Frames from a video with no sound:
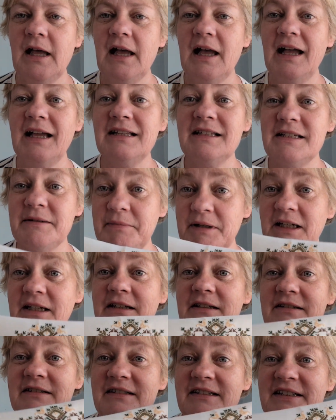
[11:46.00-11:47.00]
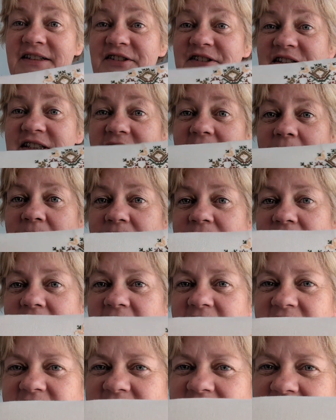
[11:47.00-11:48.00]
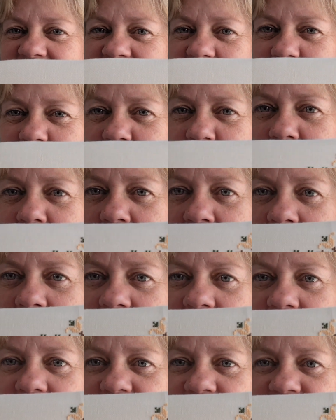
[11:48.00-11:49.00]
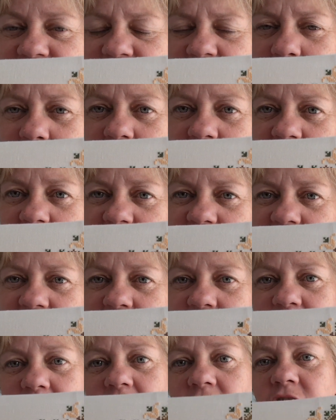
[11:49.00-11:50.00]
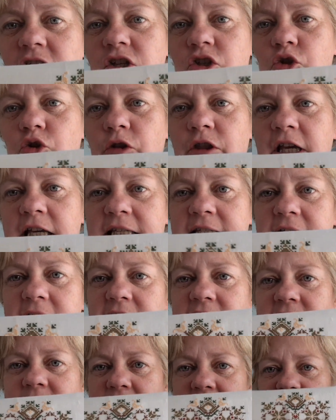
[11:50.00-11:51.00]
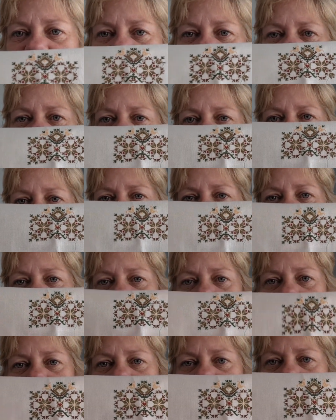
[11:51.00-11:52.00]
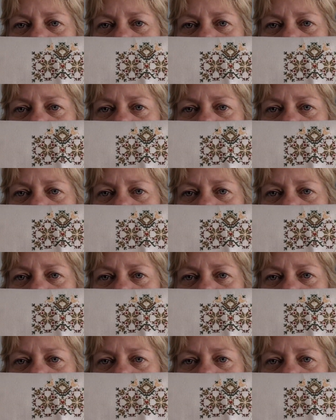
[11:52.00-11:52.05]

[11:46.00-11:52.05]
And to me, you know something? It's still flipping lovely. So this is the middle, the top middle.